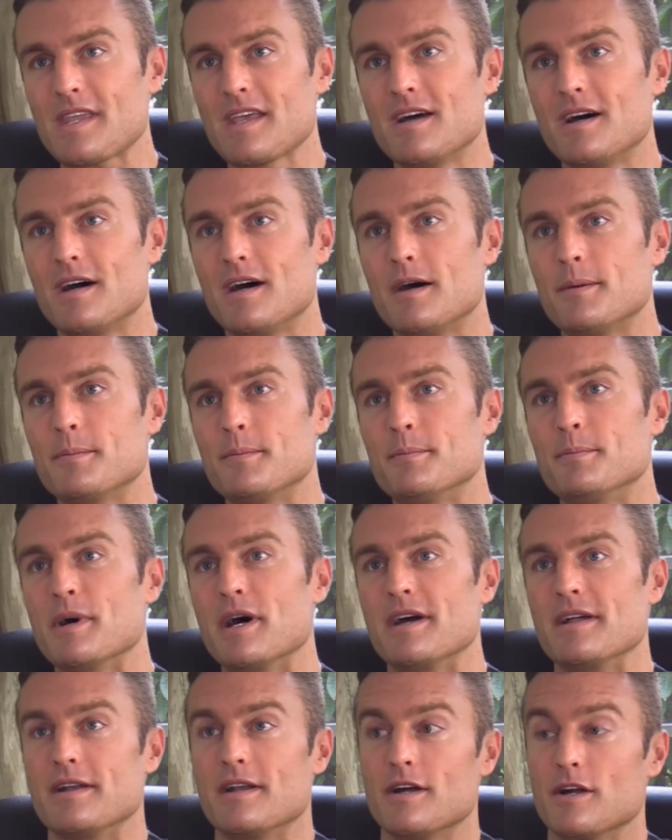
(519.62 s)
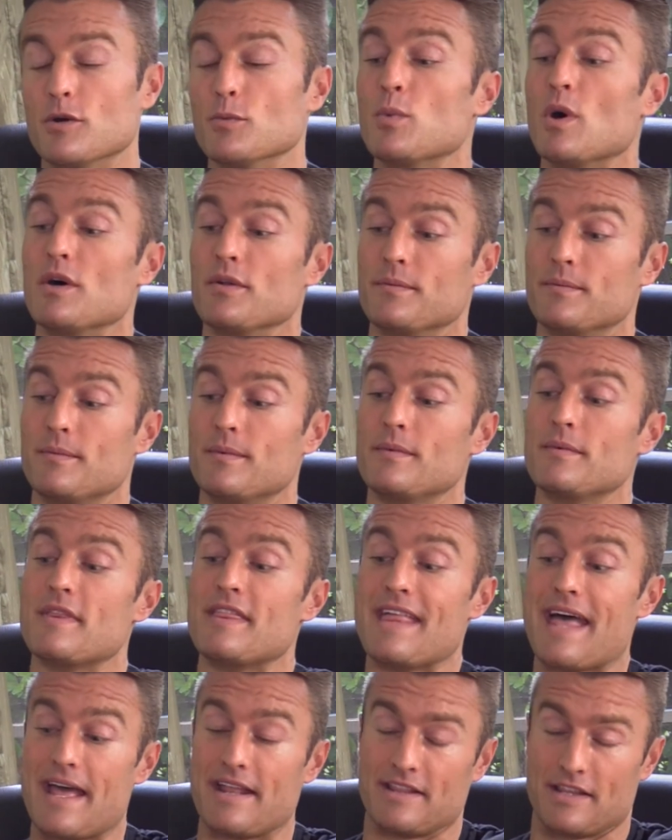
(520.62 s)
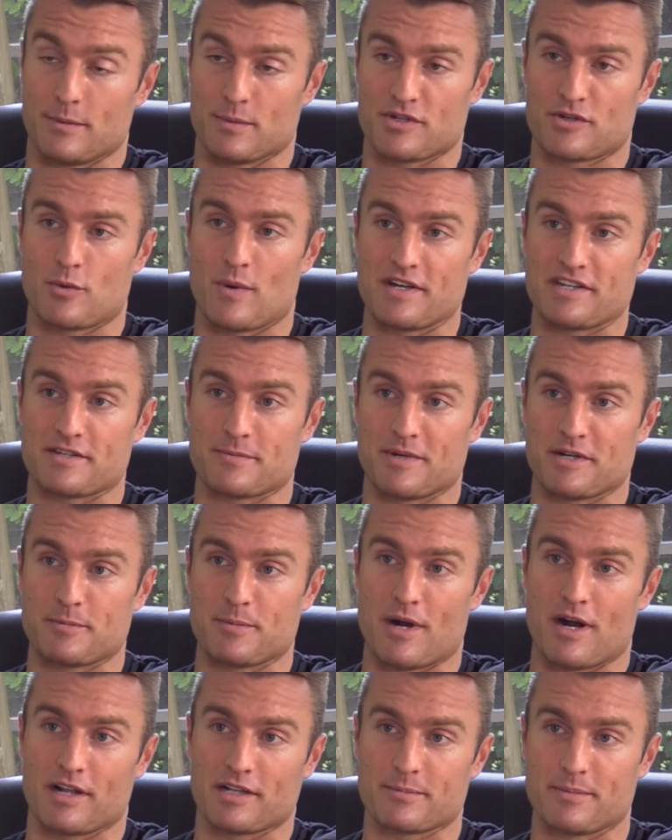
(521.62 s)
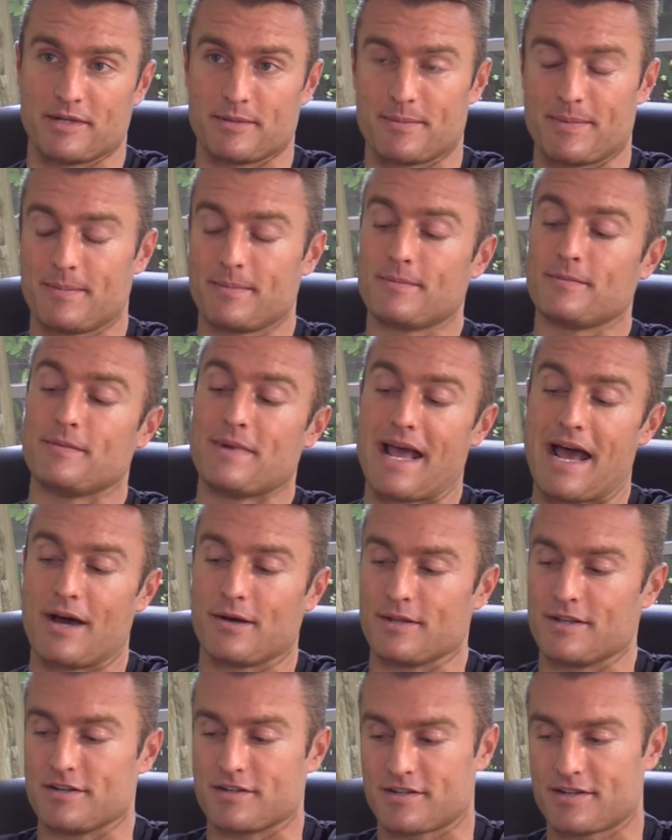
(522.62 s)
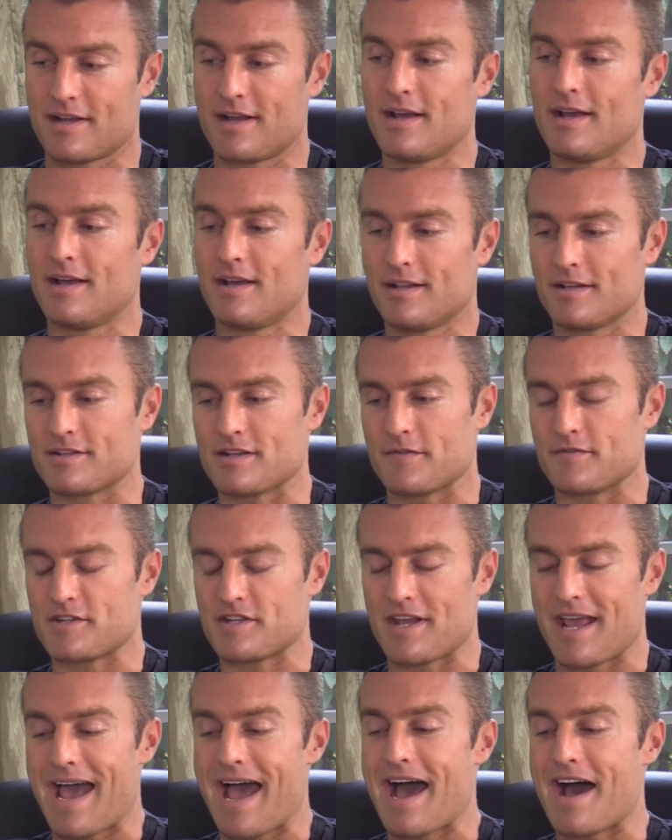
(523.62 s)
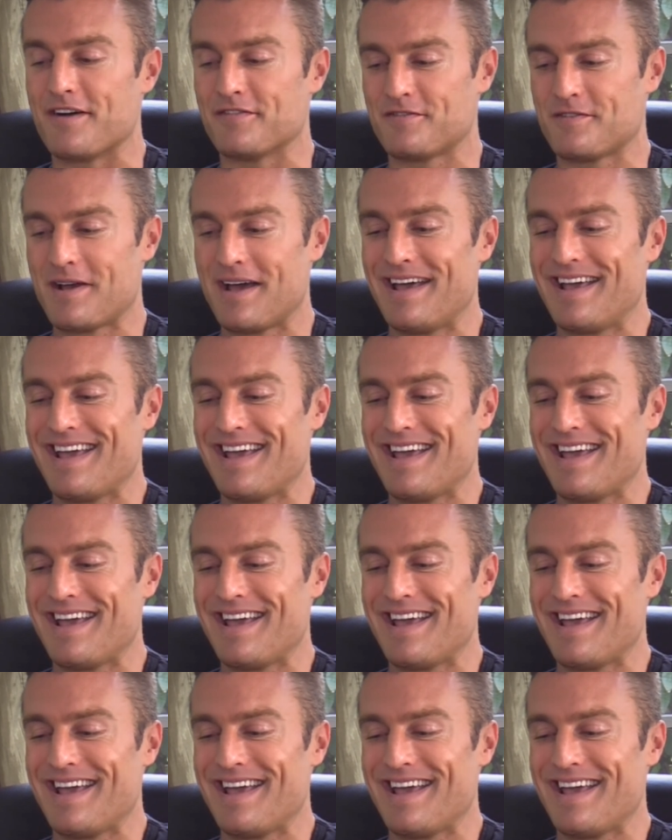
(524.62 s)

um, but or er, well then there was twice as much product, but now there's was obviously half.